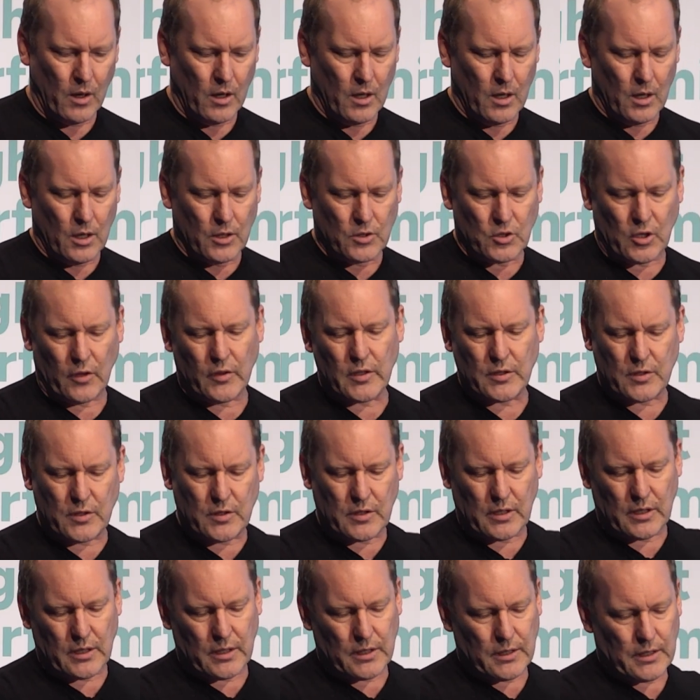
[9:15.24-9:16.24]
So this is
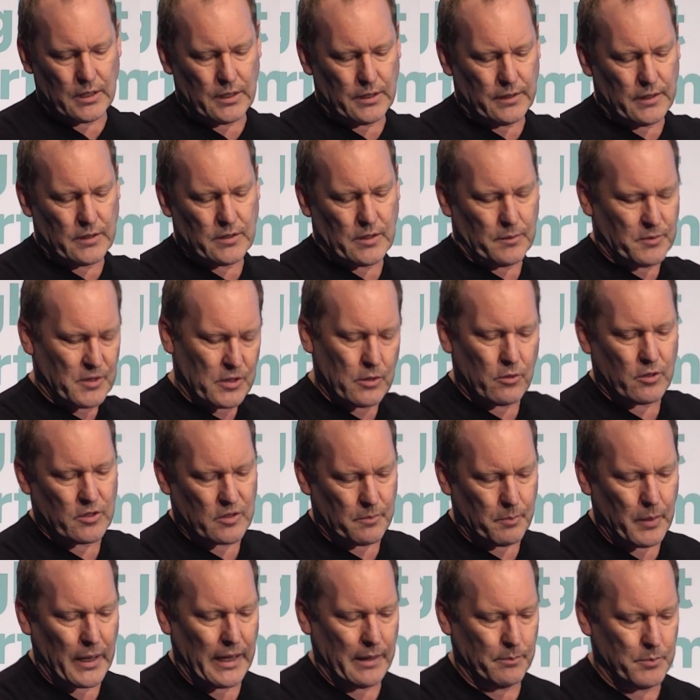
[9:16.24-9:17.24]
there's a series of
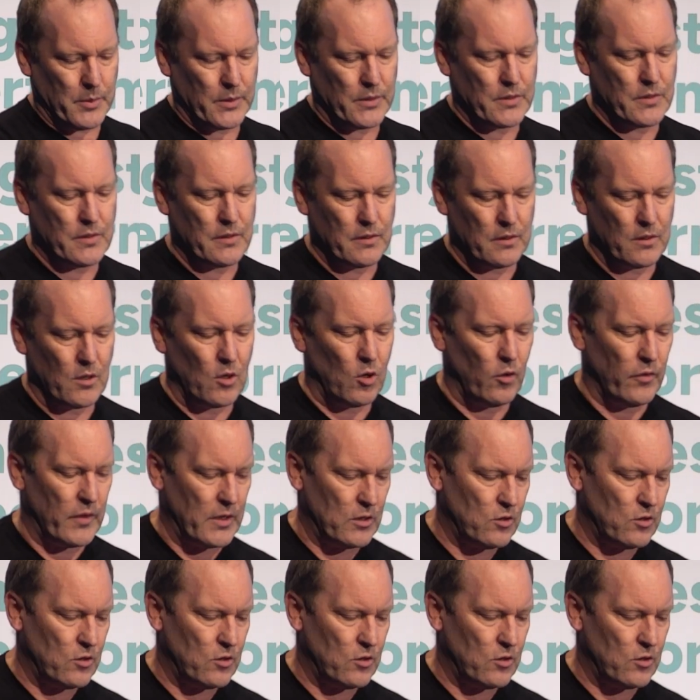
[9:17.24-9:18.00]
papers on this